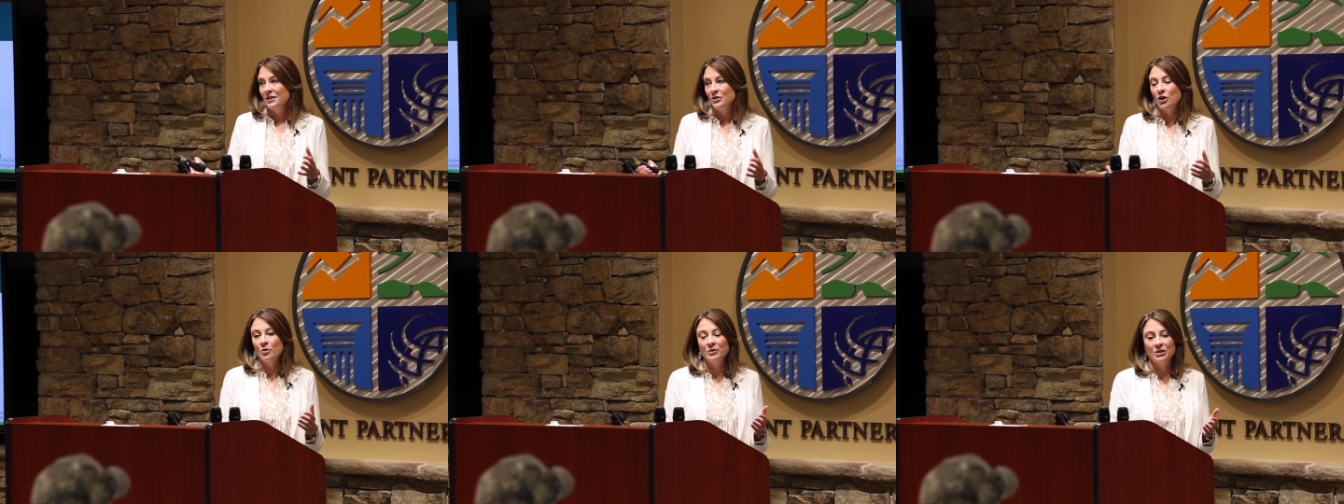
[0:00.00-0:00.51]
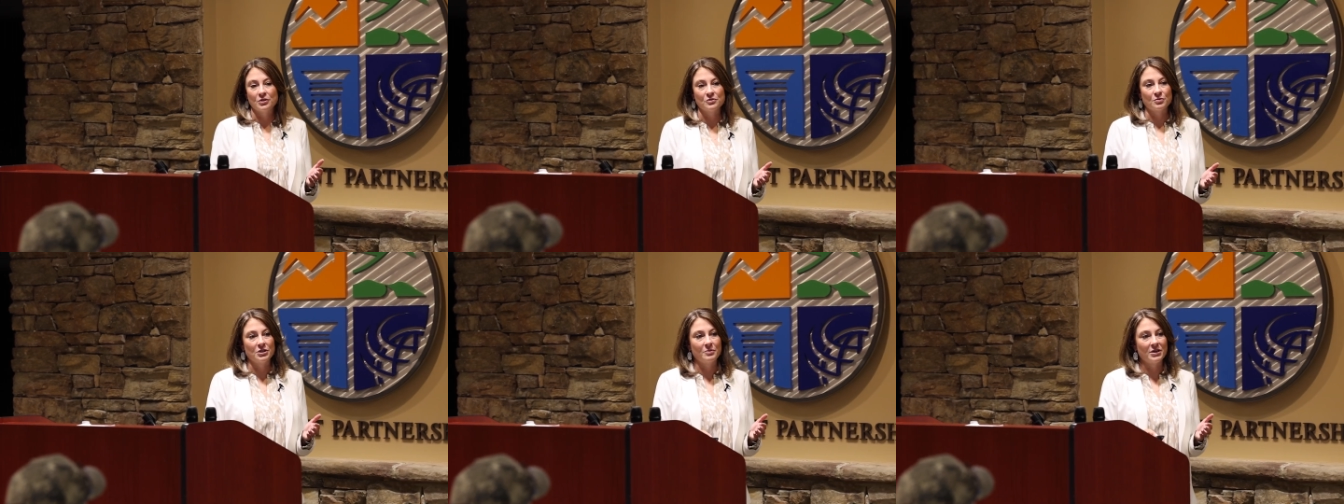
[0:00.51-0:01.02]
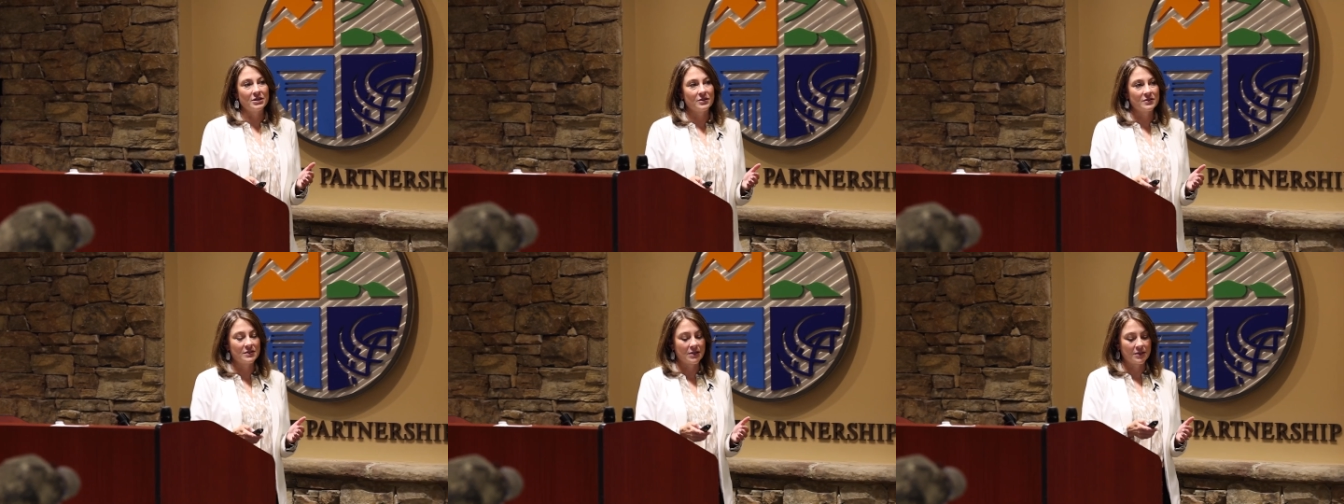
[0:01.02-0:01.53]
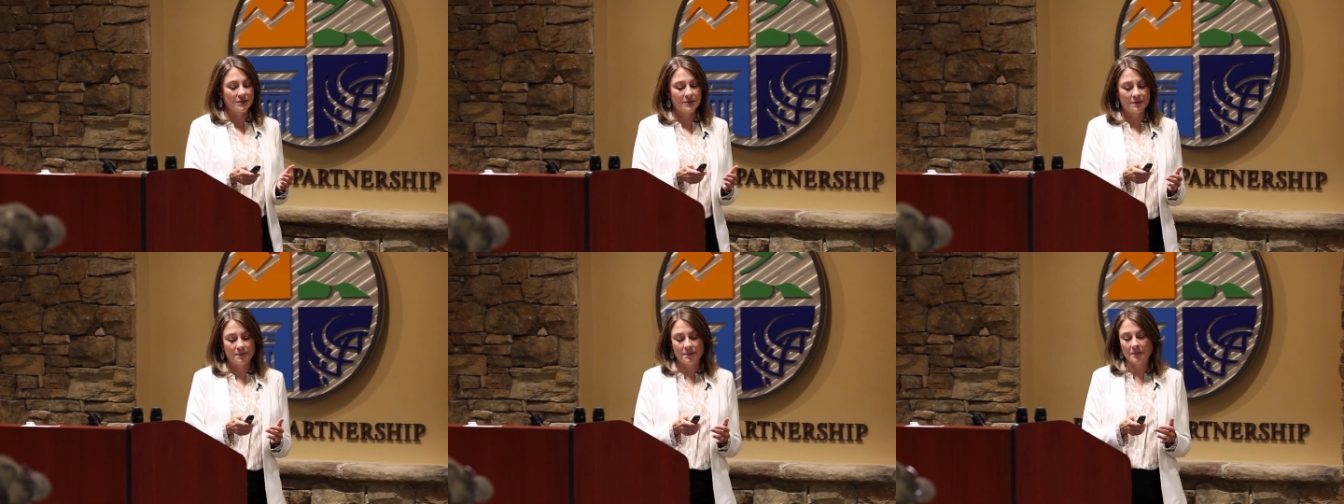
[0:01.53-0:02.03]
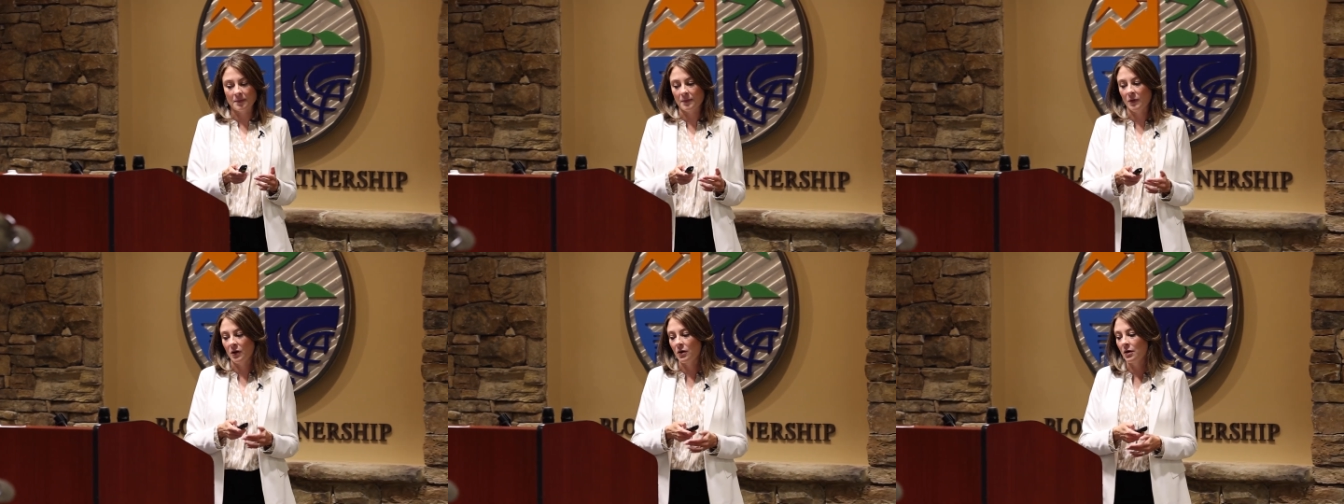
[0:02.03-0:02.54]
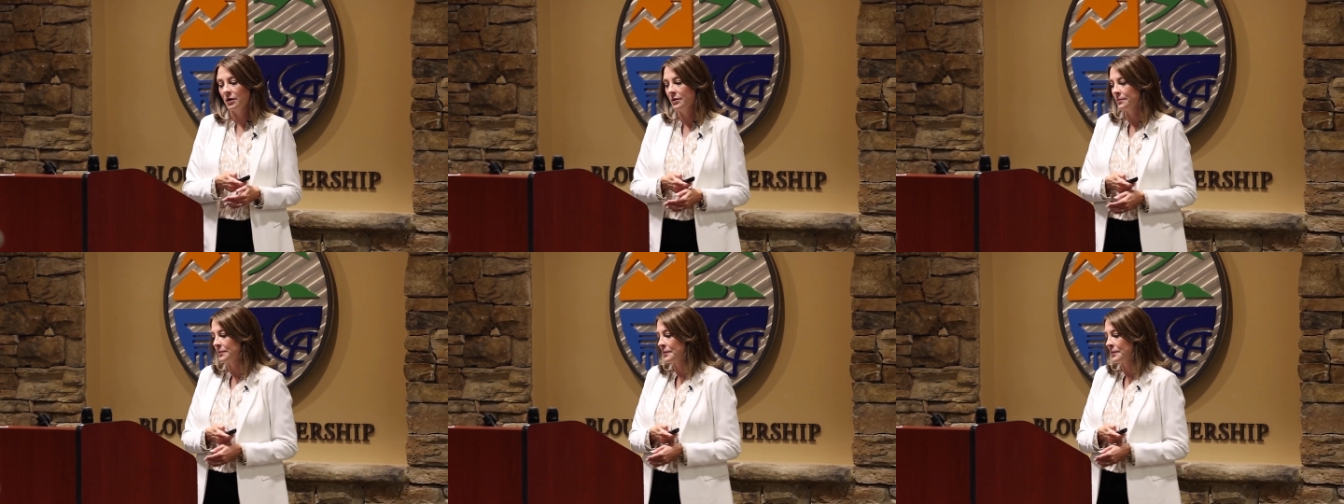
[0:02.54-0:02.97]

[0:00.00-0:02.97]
Nobody knows where anybody else stands. All right?